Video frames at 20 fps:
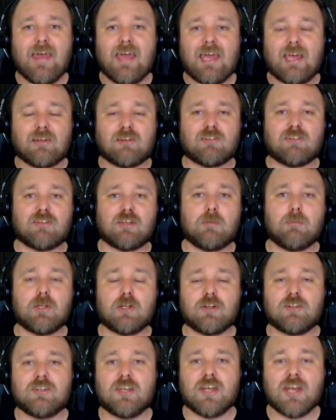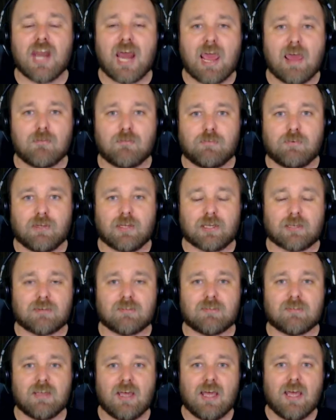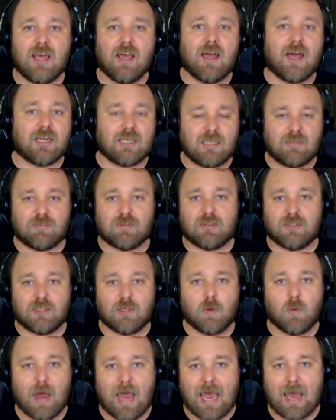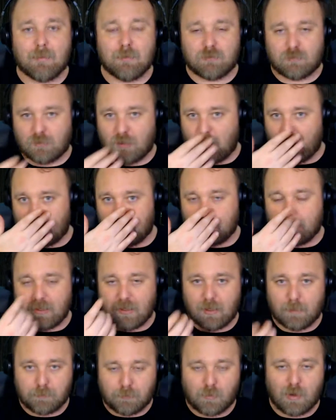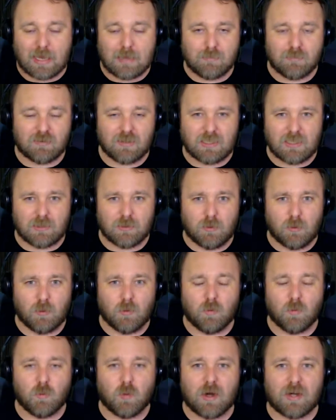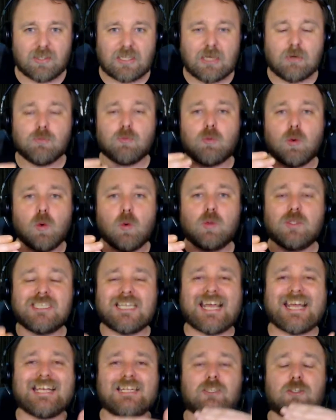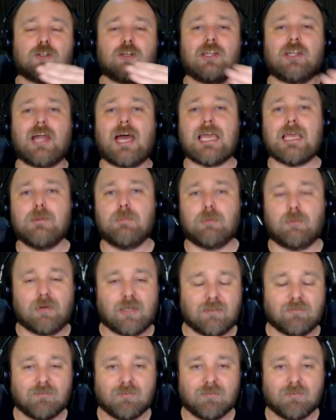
It's similar to Netflix and even, you know, Amazon Prime Video, where they rotate their library.